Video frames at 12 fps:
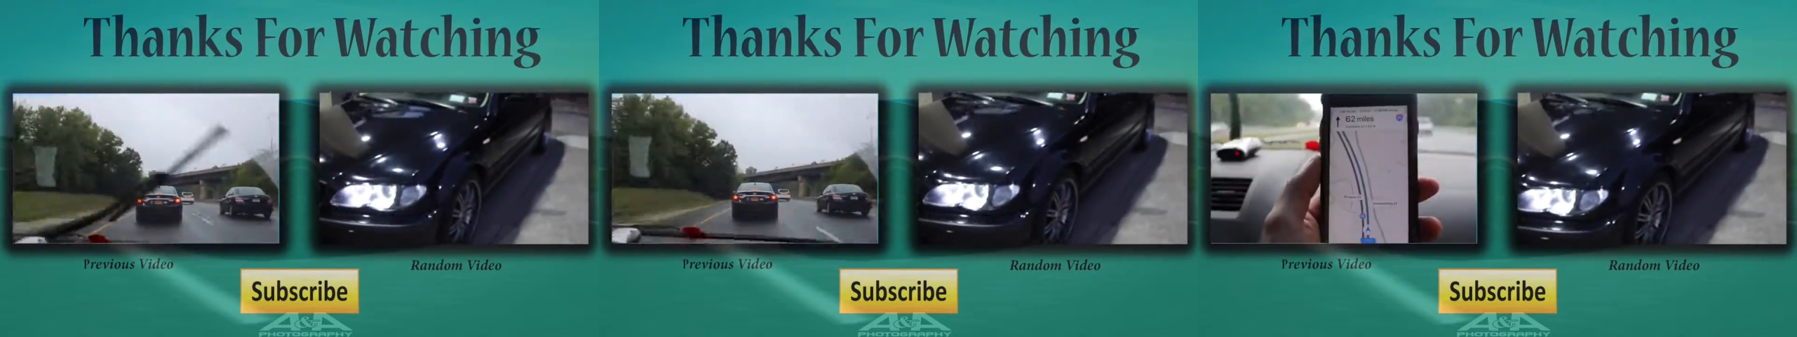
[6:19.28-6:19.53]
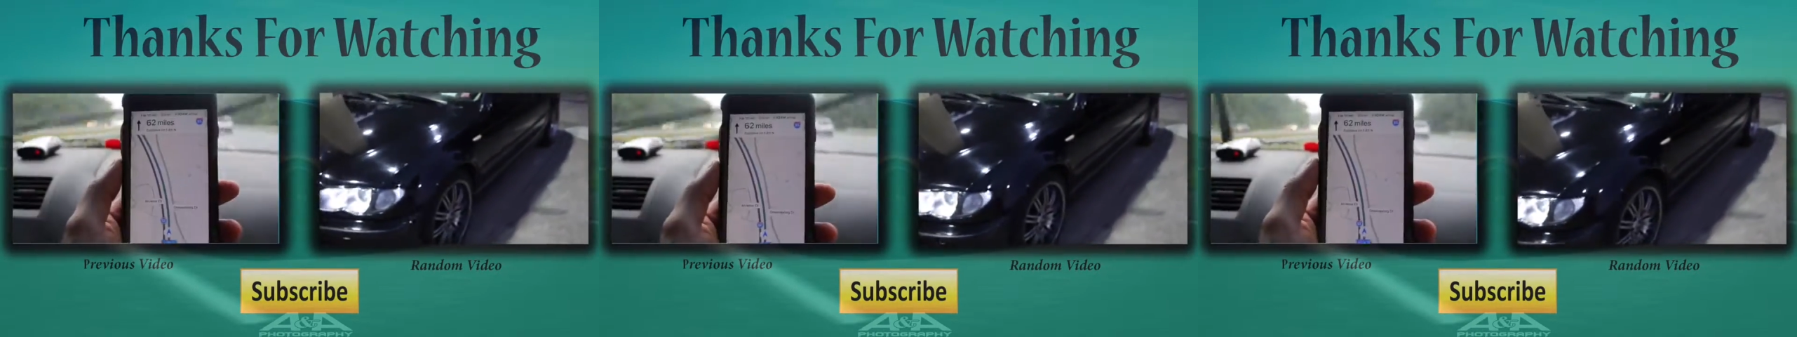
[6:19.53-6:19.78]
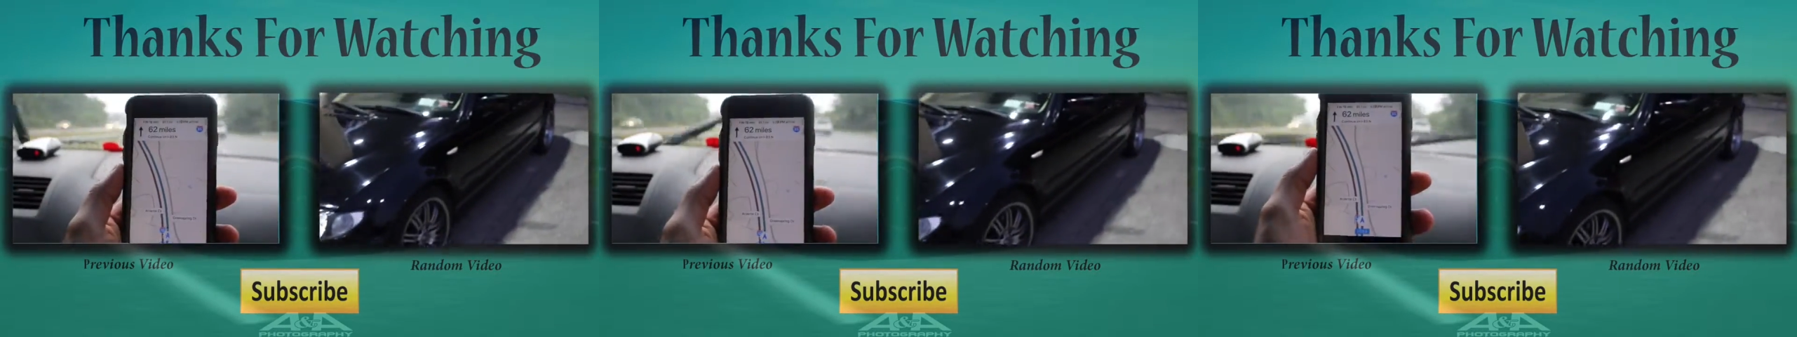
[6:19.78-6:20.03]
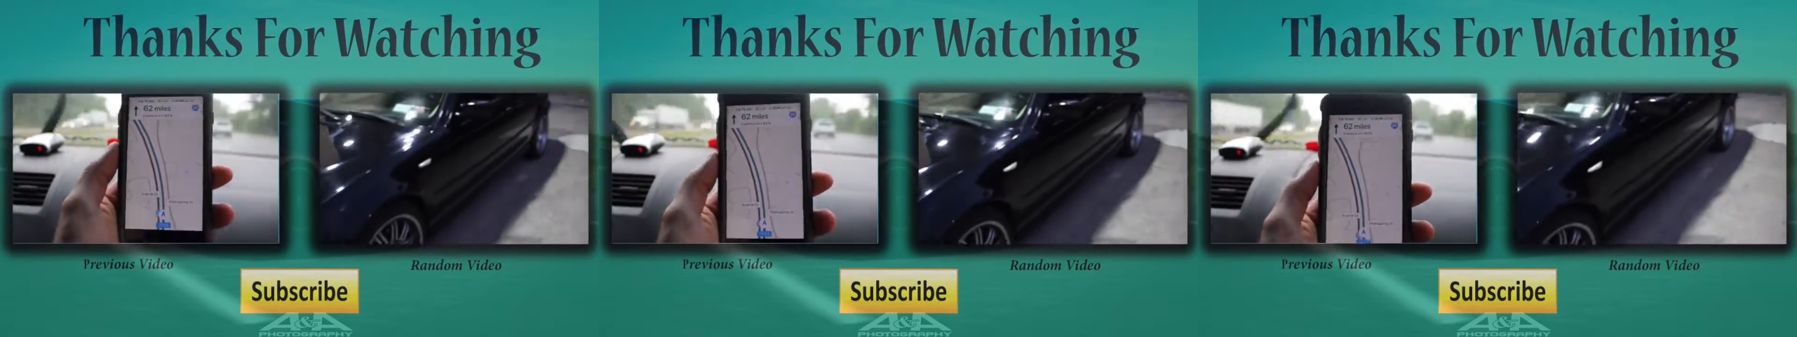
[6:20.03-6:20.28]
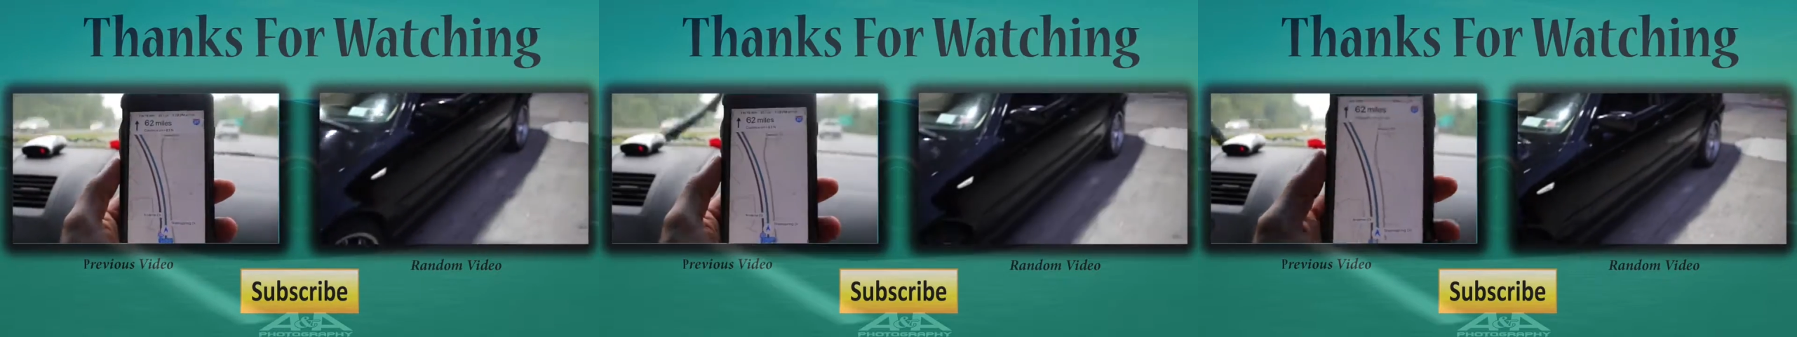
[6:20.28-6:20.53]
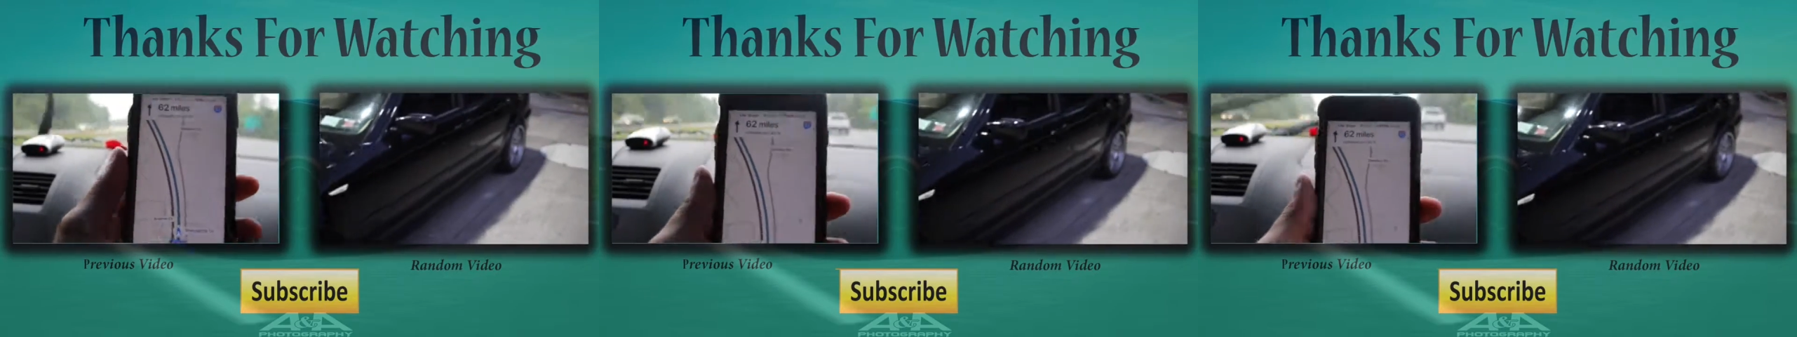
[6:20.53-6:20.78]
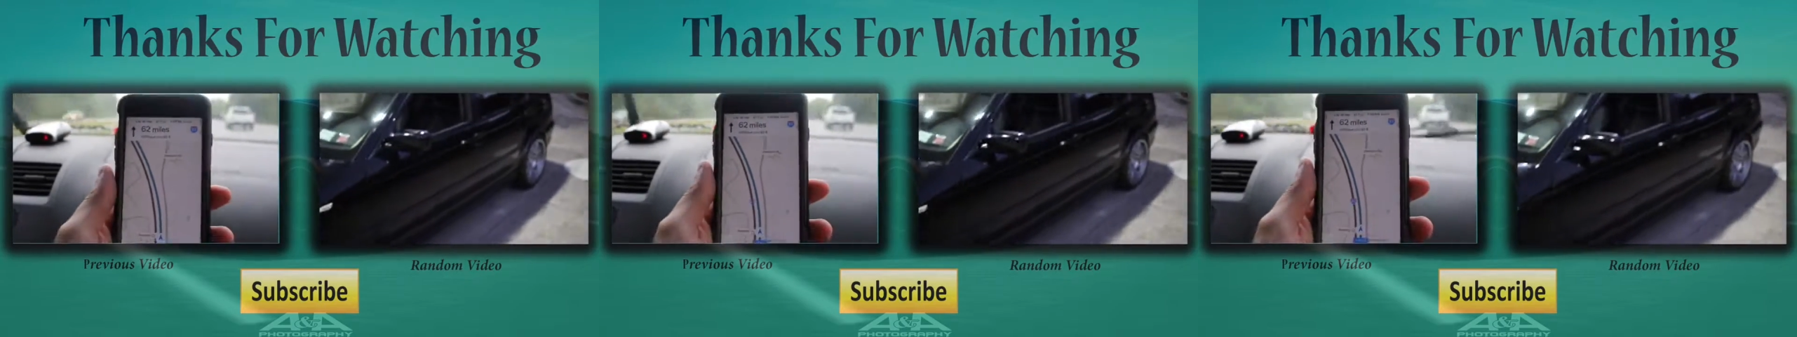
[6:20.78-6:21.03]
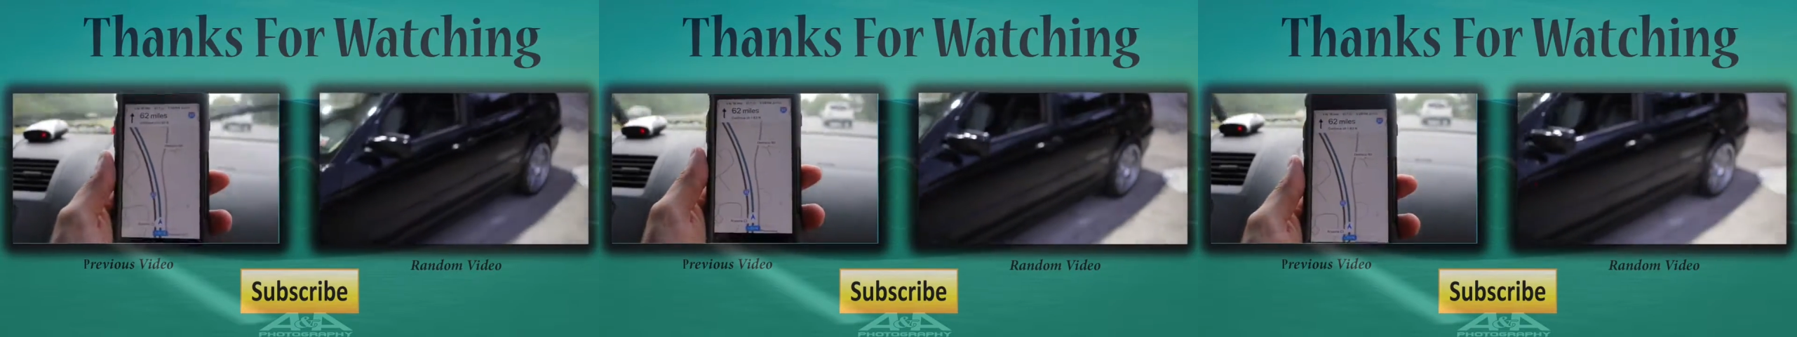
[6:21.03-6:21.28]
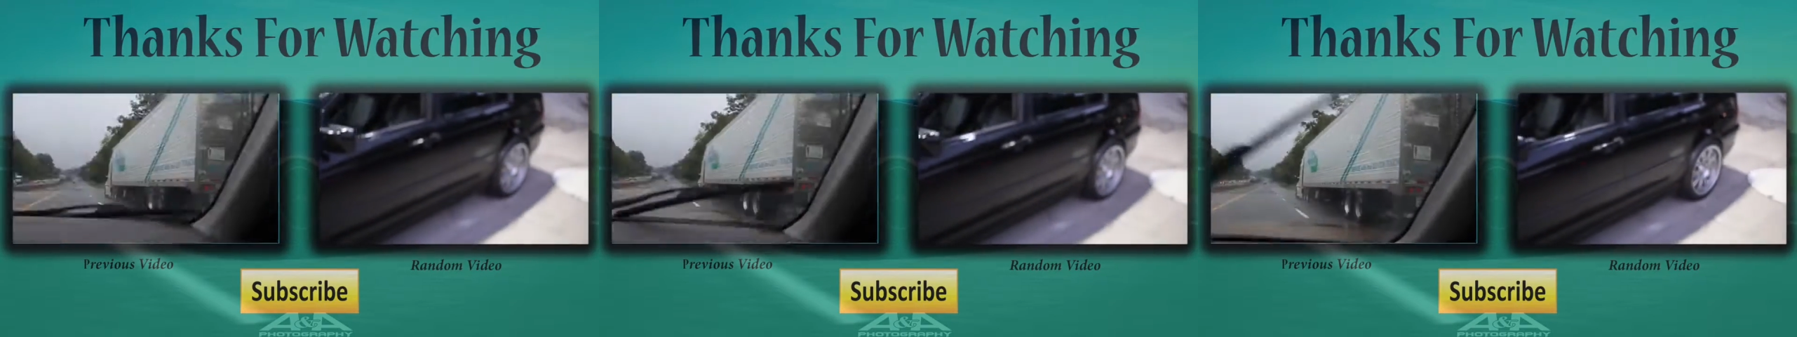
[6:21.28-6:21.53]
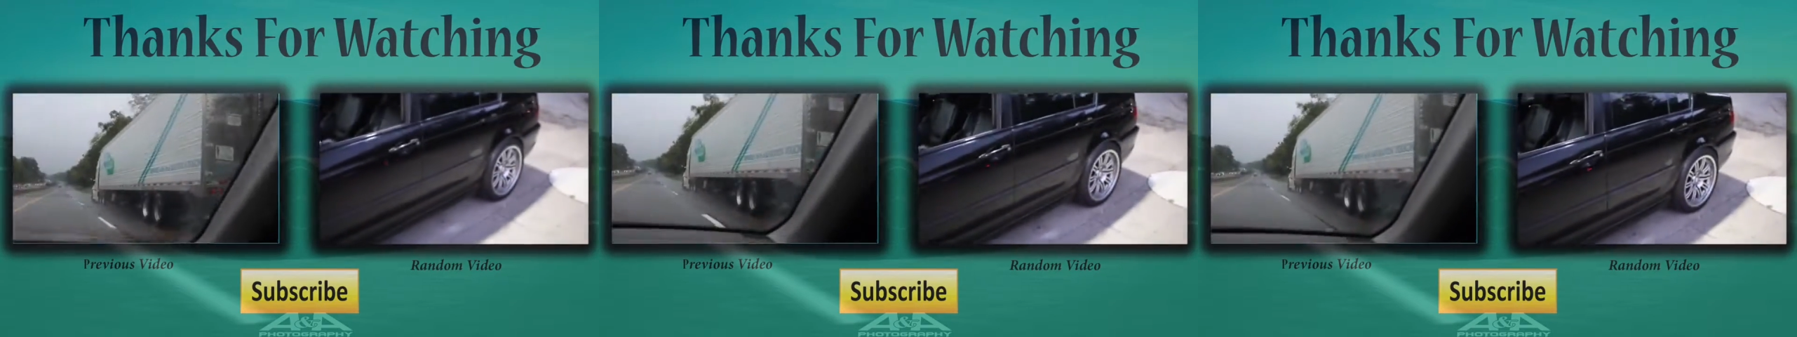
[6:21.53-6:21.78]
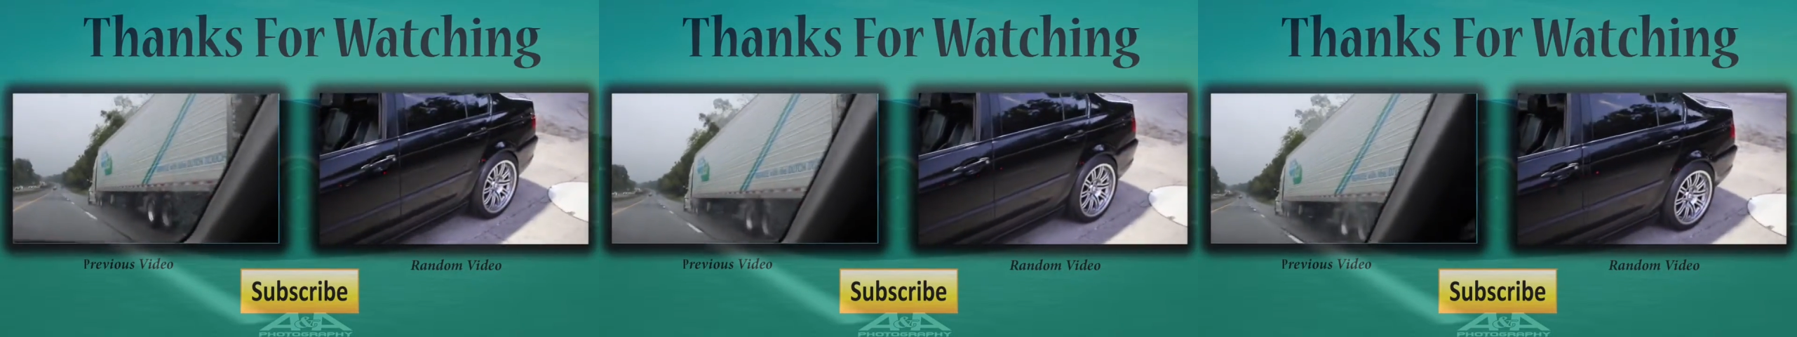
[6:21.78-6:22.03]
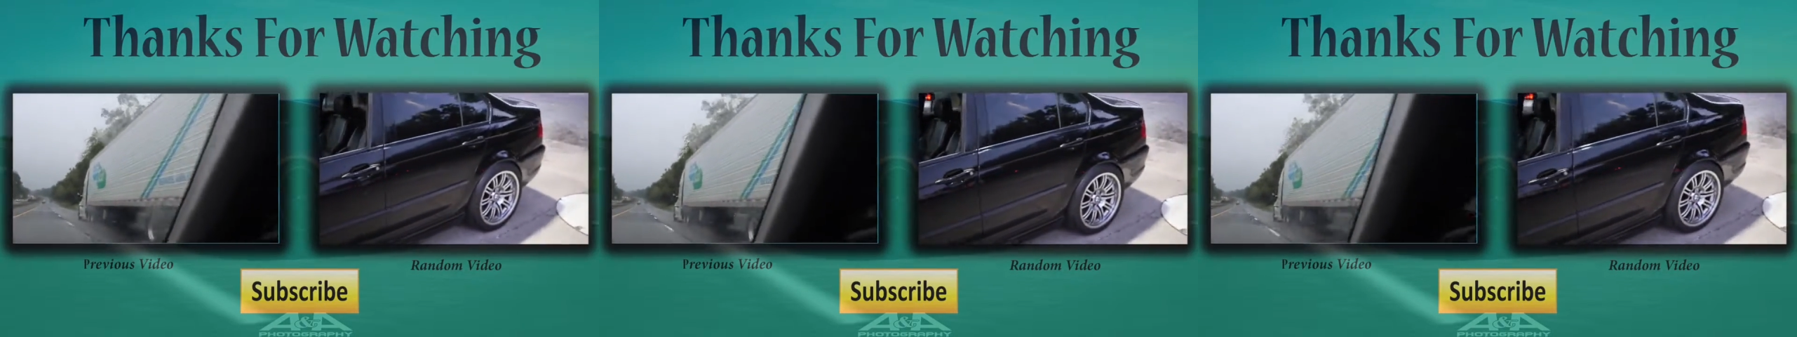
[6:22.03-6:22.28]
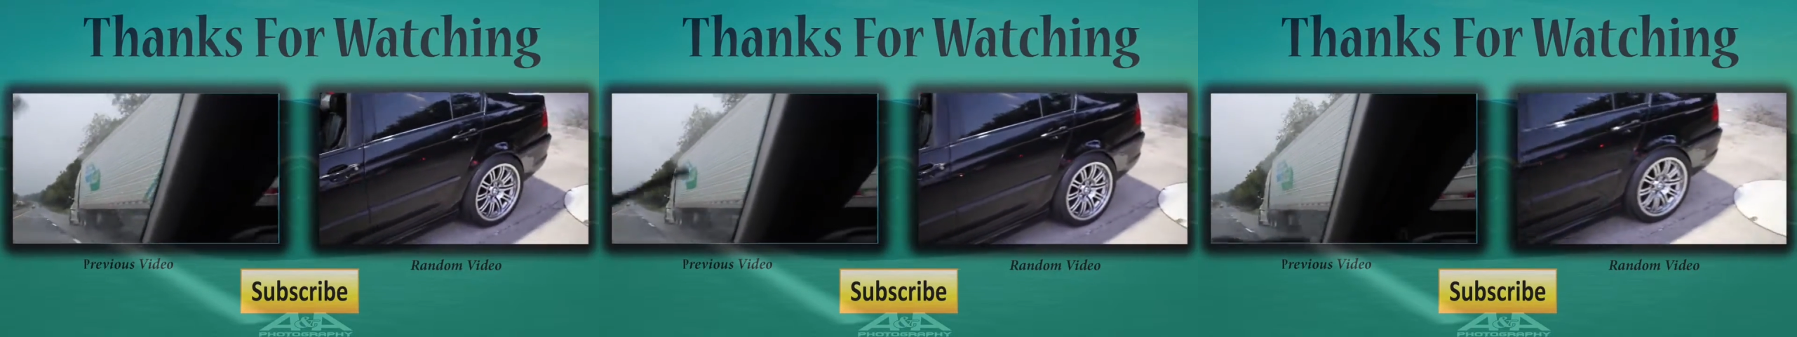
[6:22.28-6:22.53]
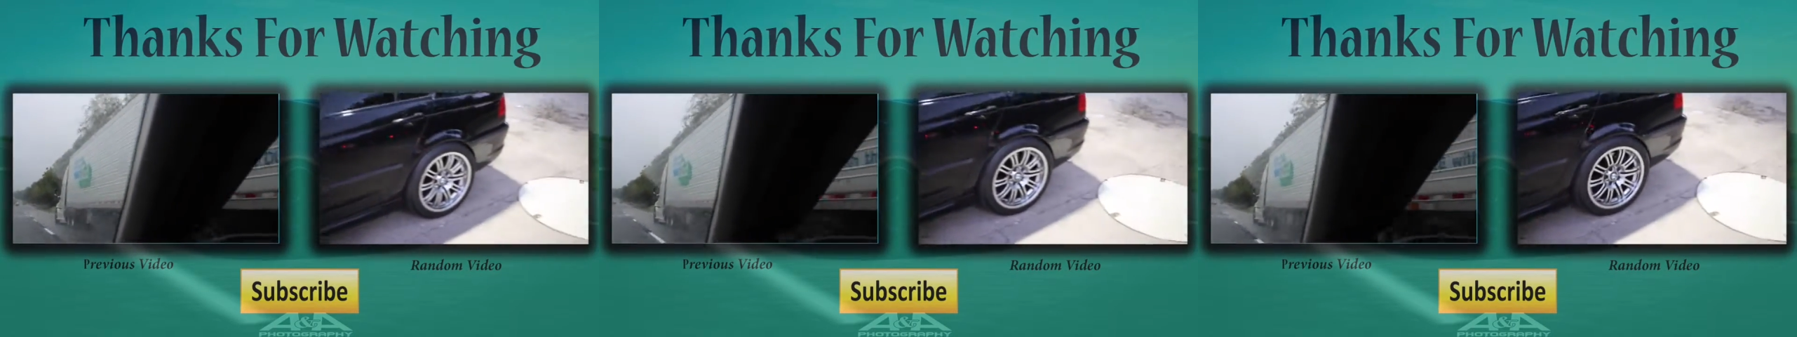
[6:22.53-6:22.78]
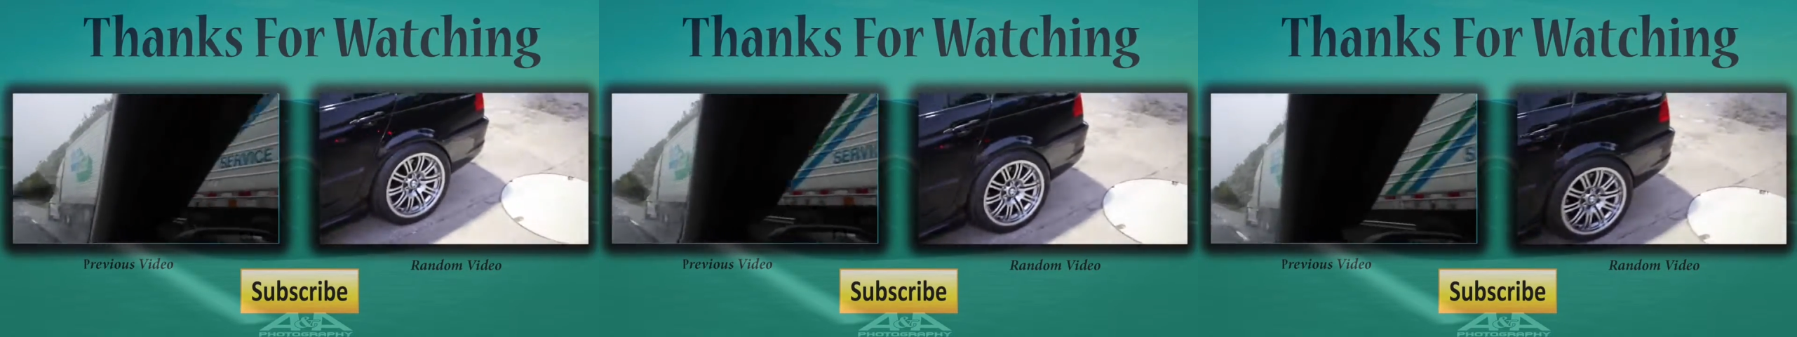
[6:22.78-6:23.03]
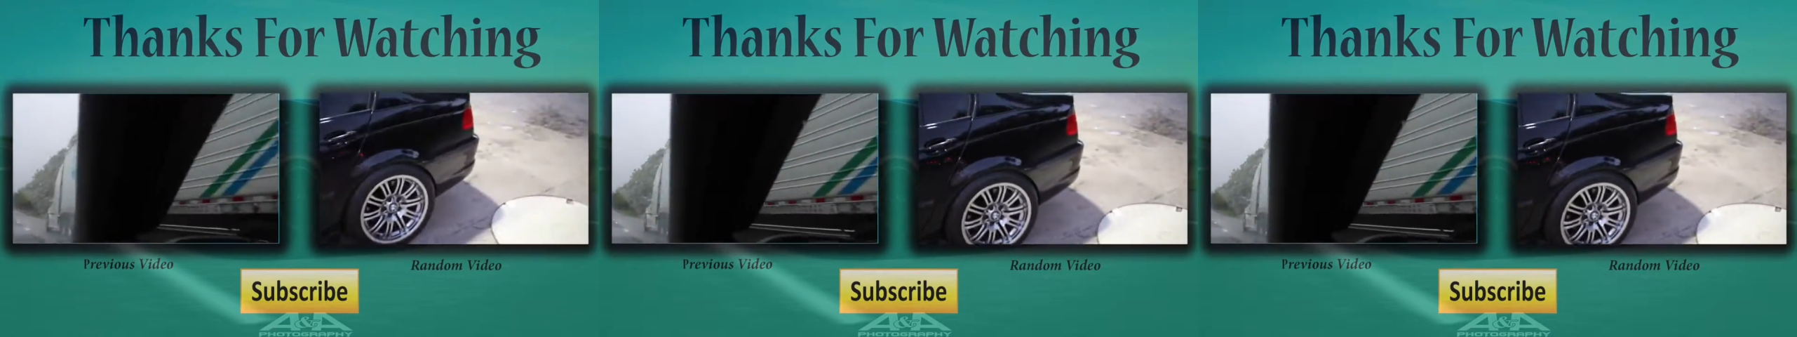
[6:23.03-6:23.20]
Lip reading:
No face is visible, so there are no lips to read.